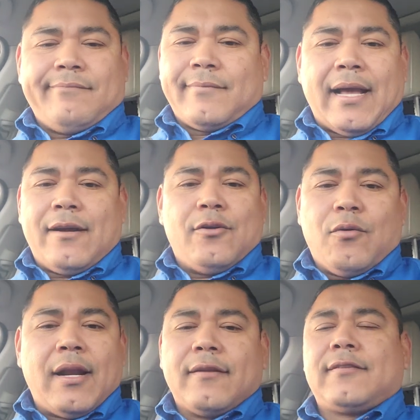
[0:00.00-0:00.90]
I don't know
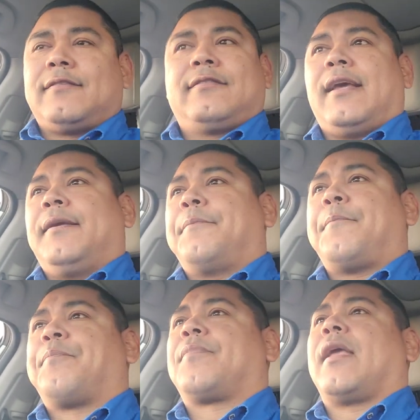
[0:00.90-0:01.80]
what else to say.
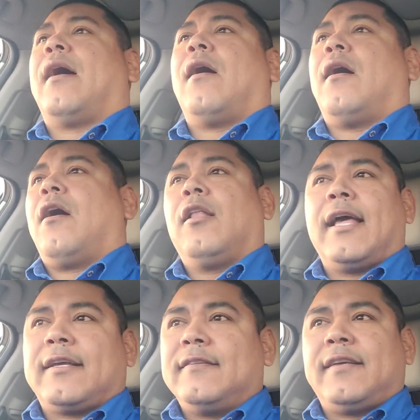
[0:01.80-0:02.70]
All
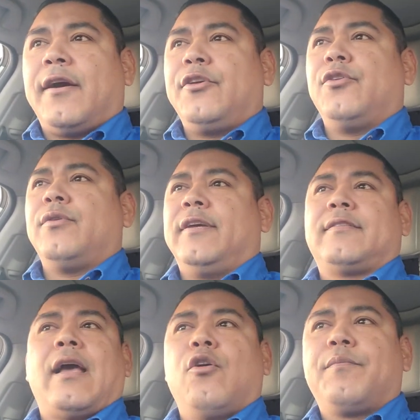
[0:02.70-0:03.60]
I can tell you is
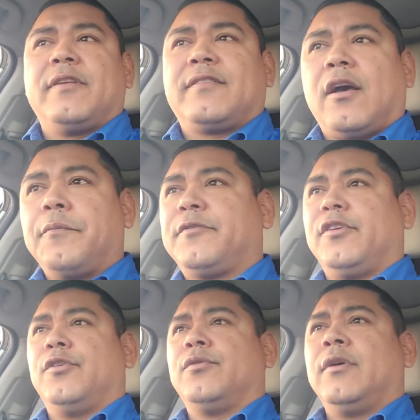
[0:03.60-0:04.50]
I hope this helps
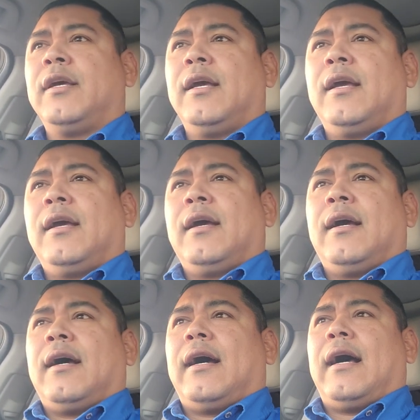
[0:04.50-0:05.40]
you.
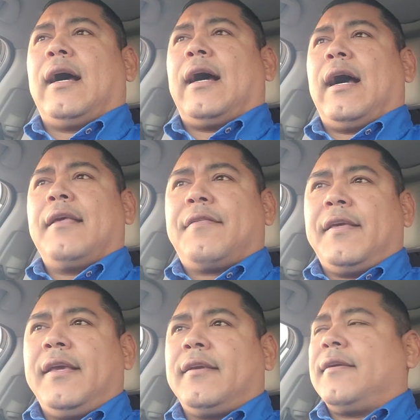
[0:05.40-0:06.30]
I
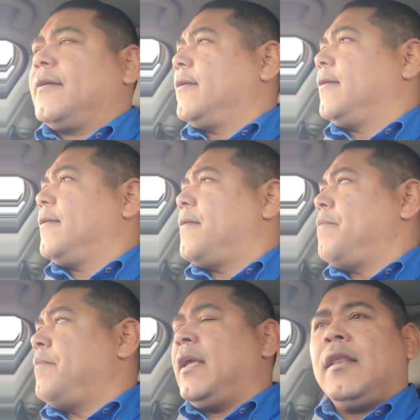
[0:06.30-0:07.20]
think
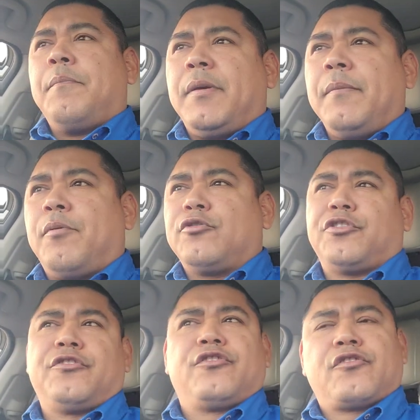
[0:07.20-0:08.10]
many people
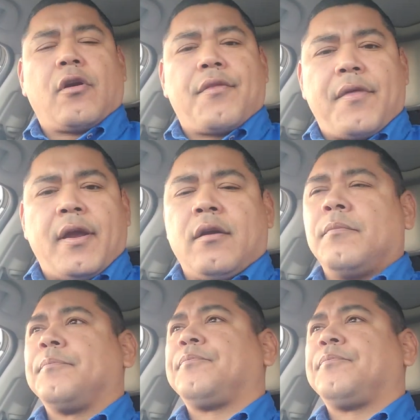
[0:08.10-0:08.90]
should start there.